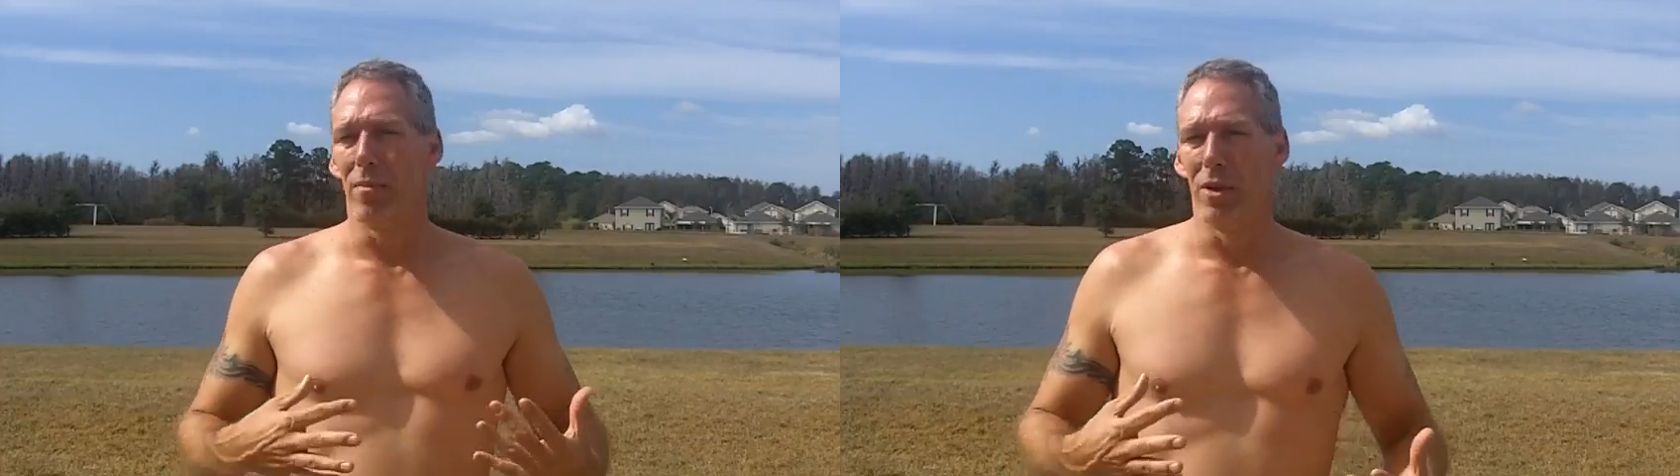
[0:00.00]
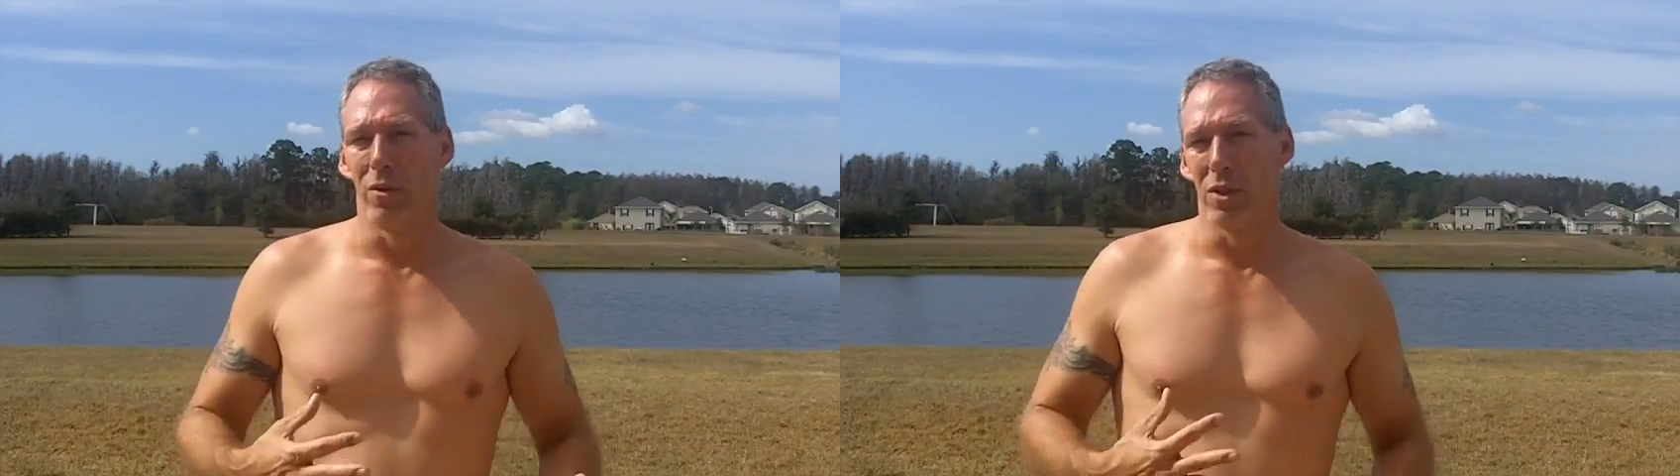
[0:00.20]

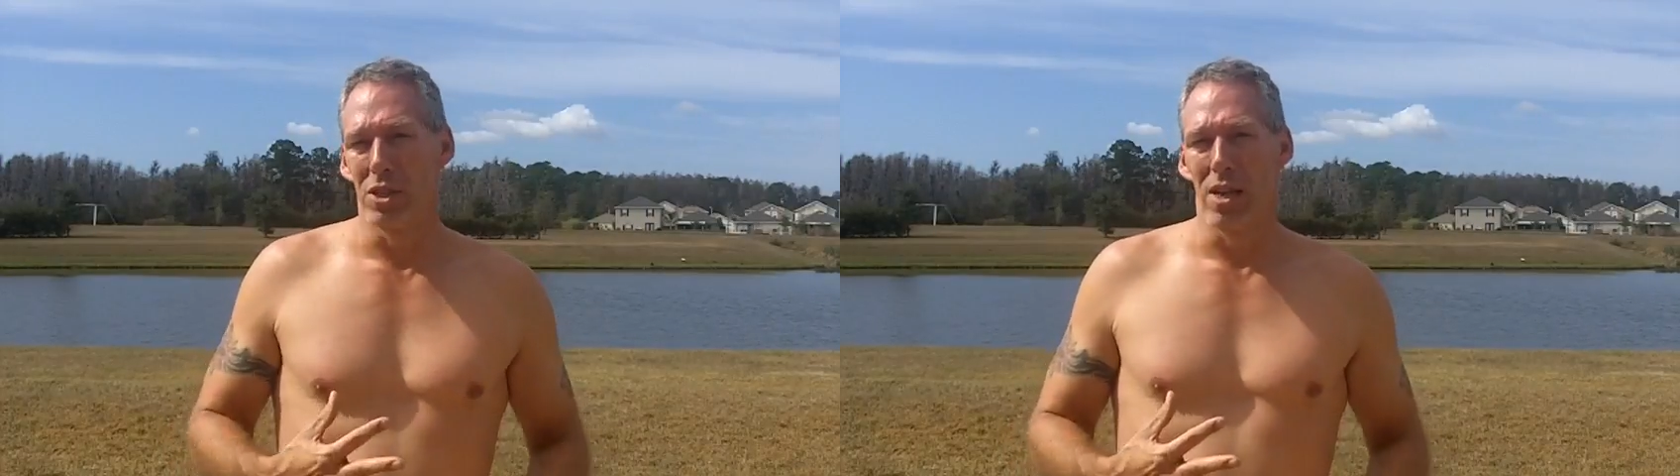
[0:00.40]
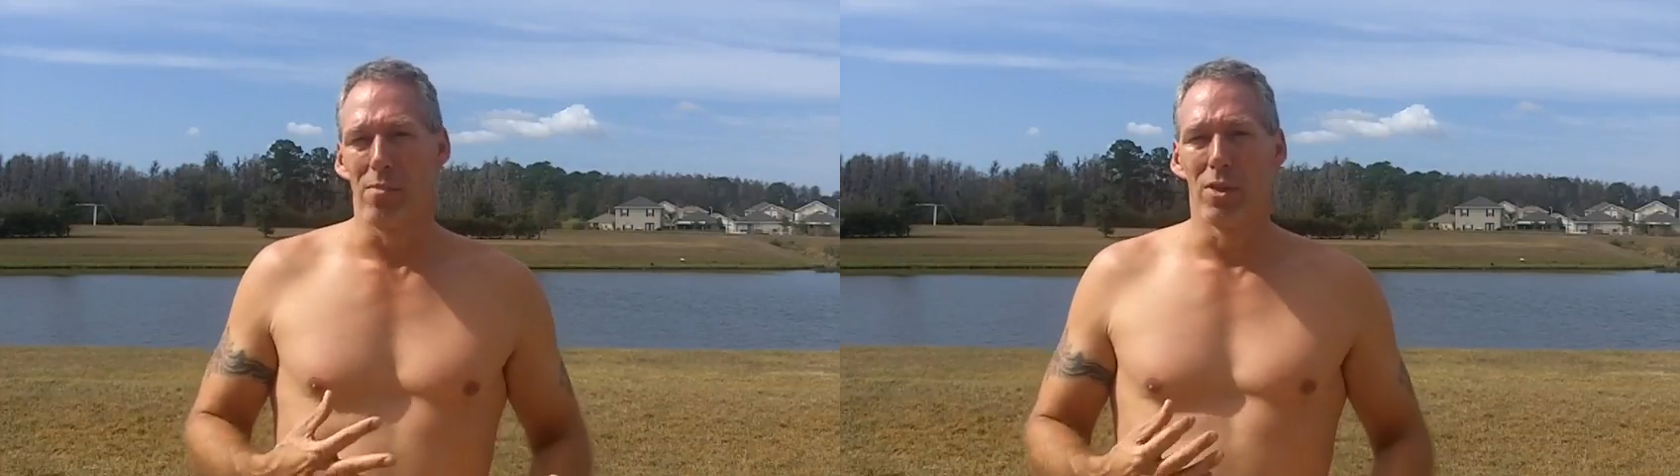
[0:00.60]
keep doing
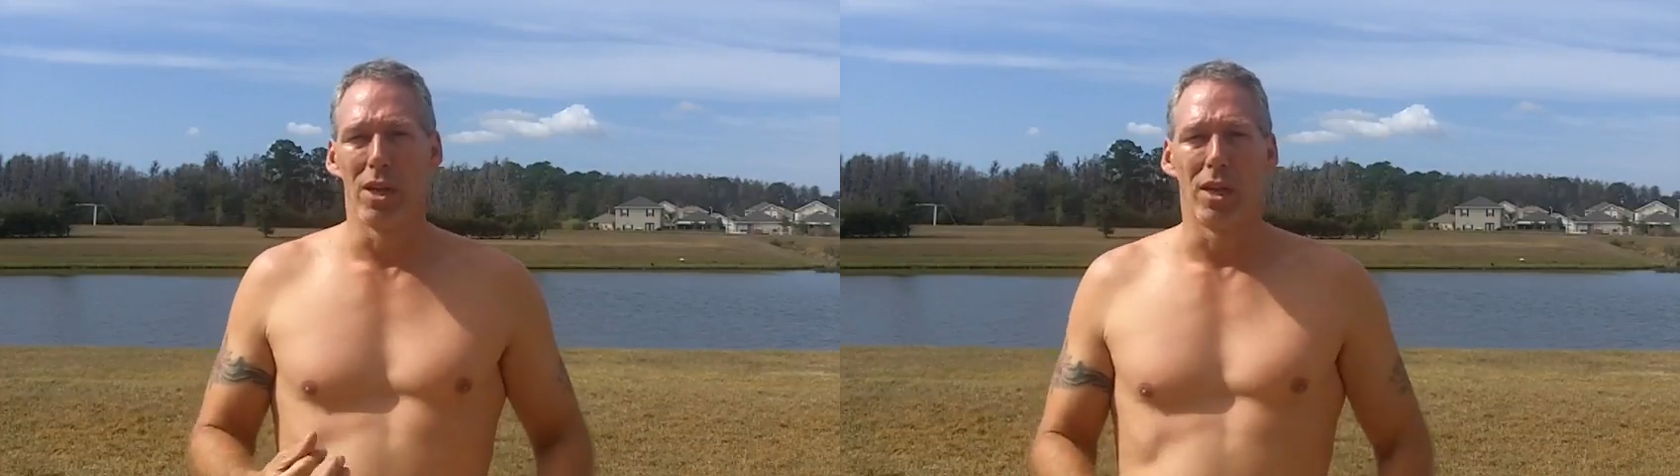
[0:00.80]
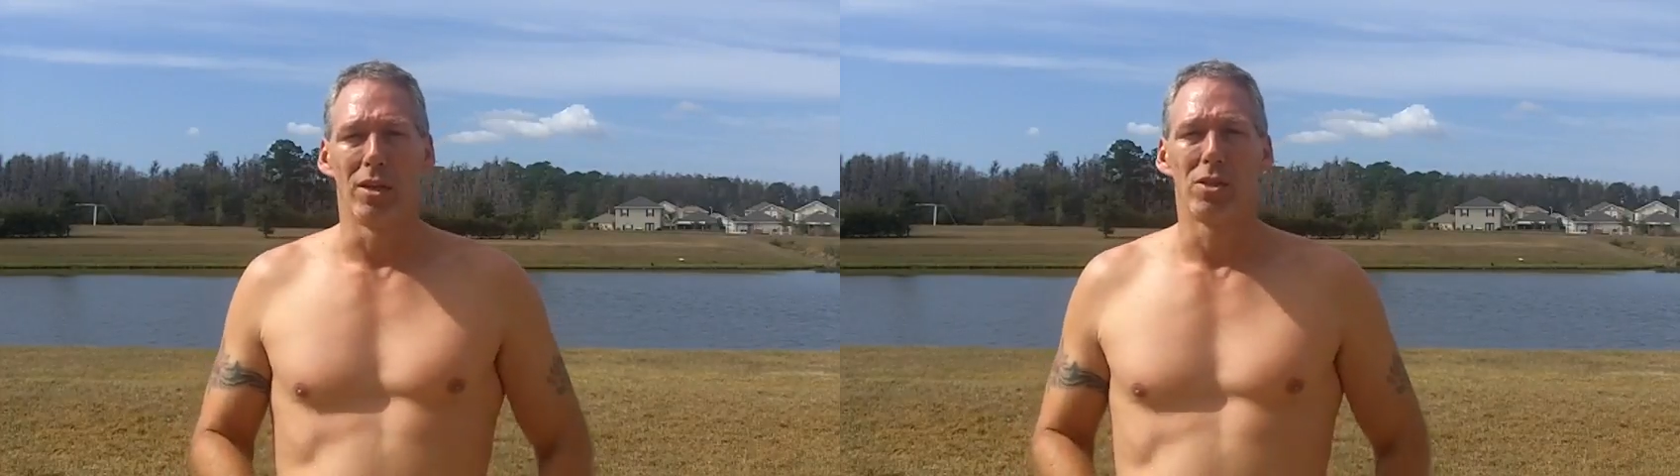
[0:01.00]
the same
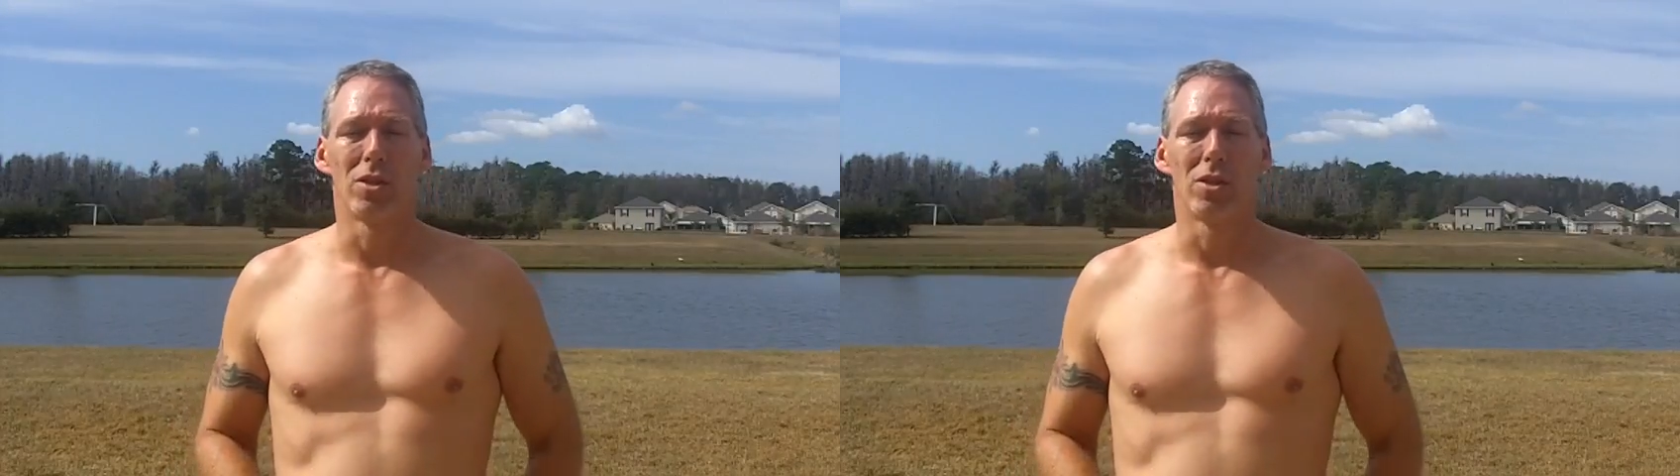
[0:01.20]
thing.